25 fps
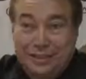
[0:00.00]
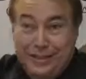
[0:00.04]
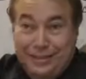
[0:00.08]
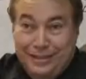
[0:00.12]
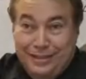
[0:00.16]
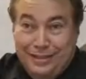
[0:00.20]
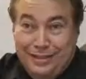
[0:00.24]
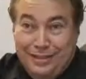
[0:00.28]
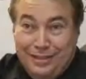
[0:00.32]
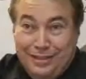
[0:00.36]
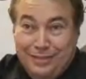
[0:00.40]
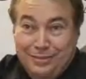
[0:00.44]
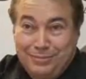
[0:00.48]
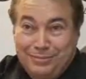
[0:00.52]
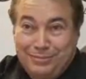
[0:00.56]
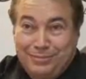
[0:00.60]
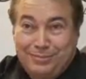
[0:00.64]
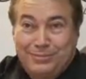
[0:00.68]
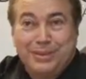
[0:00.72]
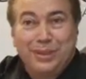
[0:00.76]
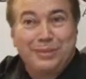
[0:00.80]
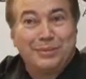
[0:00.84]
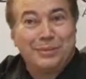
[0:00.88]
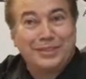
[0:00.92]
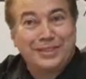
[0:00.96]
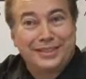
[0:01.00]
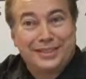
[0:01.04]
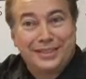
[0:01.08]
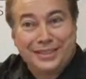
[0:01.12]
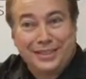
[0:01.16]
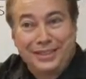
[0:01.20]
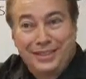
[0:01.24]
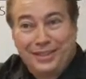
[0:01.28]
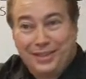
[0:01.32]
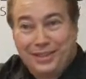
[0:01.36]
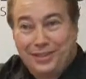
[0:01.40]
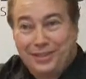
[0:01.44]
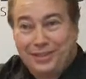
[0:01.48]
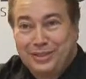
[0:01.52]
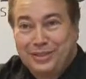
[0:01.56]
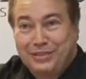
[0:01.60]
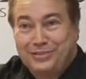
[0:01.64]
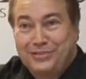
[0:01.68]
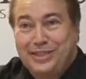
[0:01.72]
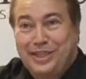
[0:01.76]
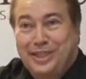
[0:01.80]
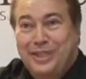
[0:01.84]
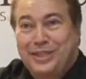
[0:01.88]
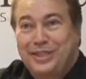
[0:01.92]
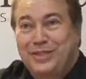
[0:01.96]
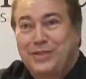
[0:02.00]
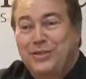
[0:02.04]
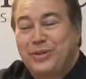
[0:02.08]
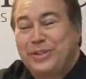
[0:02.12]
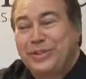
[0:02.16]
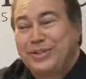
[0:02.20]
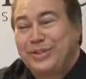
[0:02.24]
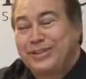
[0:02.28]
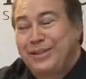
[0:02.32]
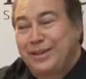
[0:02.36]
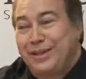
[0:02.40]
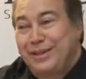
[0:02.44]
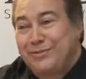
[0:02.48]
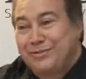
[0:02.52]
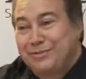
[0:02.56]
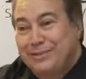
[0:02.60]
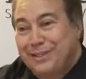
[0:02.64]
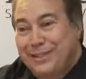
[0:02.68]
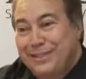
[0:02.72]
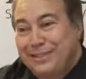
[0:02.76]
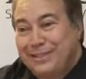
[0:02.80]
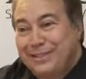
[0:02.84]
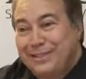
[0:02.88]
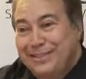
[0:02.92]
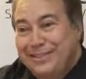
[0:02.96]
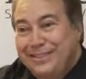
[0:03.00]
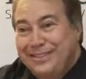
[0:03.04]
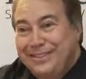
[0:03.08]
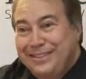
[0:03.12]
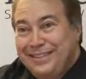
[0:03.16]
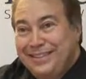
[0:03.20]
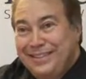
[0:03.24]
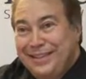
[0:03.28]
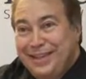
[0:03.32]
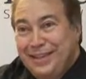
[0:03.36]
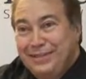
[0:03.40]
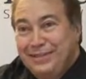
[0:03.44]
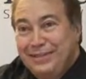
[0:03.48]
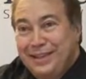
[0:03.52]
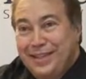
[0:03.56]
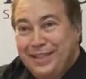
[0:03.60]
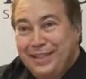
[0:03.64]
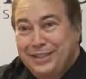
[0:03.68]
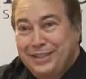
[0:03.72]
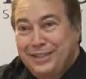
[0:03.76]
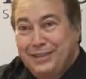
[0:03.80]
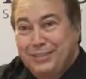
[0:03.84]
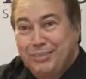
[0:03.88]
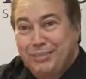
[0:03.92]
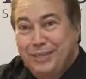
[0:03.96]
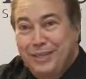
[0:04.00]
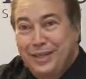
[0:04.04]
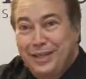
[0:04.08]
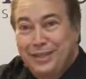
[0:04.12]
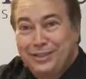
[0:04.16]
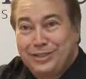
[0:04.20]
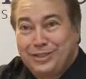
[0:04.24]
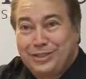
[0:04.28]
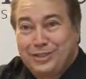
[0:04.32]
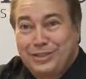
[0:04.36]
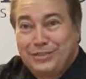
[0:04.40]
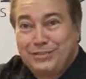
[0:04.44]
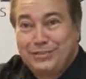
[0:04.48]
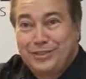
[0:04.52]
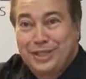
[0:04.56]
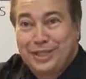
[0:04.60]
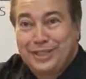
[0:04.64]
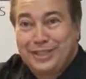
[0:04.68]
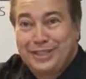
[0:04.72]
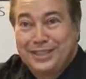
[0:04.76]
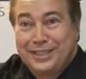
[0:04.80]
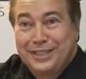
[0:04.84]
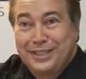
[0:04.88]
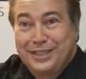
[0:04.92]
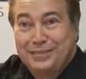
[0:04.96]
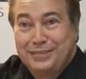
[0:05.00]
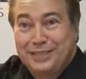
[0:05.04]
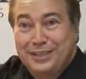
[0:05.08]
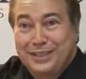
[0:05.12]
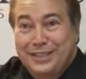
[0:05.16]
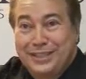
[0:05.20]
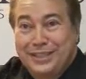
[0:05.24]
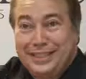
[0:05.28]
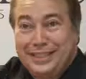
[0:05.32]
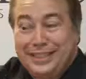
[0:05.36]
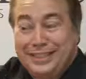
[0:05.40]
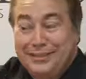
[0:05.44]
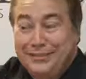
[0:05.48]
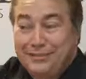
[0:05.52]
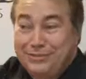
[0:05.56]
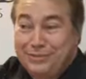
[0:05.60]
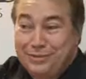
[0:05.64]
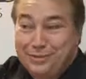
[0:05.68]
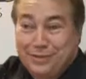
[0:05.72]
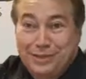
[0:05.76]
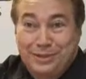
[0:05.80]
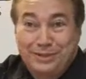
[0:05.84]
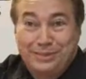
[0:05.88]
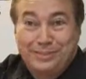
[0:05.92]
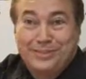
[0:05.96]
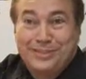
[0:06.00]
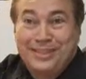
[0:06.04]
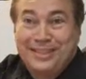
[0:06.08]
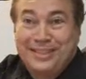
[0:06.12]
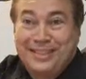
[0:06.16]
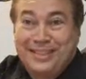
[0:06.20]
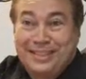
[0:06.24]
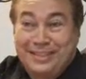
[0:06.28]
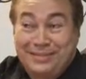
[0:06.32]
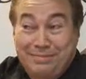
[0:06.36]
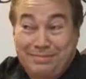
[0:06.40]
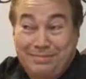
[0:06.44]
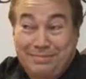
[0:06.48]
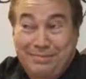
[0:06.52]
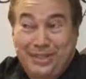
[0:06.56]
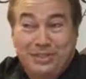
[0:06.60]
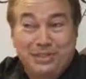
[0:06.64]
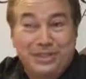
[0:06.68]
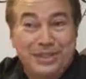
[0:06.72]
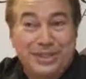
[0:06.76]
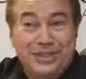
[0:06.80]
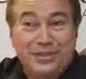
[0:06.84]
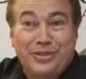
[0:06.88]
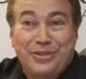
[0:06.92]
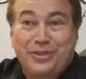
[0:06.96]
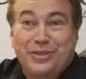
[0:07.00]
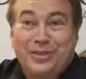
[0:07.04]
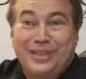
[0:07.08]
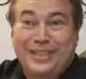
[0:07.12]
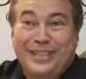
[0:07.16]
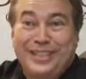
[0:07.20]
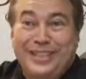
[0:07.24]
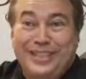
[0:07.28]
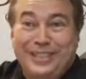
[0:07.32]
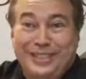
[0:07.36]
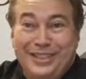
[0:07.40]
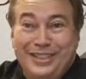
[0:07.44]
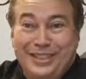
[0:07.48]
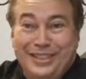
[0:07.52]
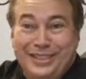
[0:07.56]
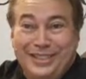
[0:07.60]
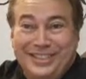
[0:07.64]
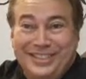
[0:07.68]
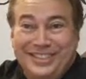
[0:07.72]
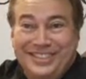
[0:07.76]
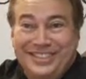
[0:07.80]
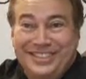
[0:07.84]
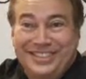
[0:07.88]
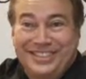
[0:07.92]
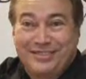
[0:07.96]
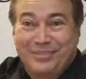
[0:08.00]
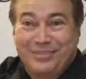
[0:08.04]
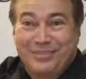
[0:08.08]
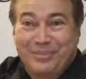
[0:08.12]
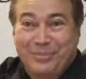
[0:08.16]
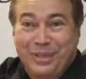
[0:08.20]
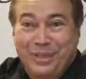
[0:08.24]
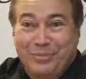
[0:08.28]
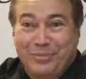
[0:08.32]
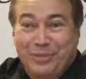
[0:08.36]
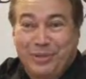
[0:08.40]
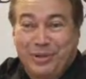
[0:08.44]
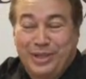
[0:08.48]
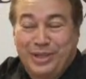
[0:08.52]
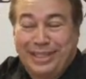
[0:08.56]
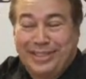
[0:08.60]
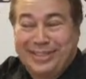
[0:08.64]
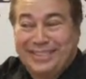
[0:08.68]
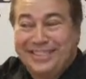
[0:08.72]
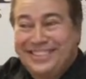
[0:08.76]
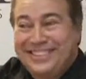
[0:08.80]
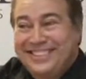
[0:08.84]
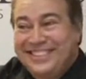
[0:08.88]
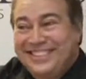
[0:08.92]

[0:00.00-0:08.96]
Teixiera. I'm the CEO of DataCore Software. I've had the pleasure of running the company now for literally 13 years in February.